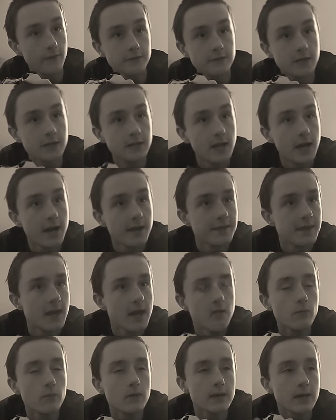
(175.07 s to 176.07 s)
we done that. And
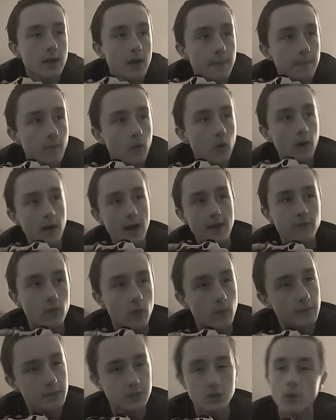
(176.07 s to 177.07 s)
then
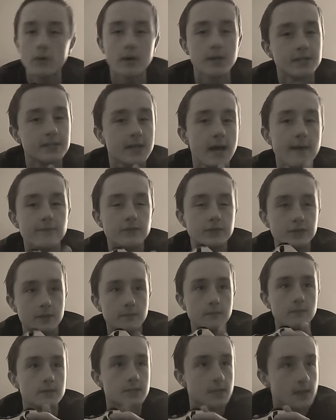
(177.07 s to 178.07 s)
everyone was going inside for
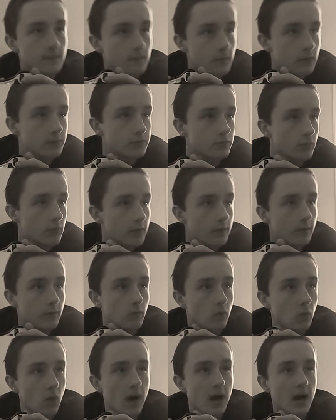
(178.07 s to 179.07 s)
some reason. I was
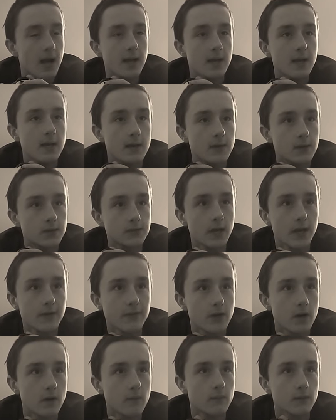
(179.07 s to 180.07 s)
wondering why, because I
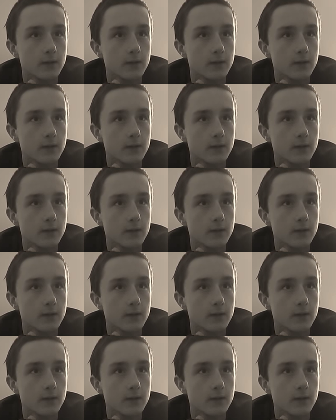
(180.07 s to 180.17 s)
thought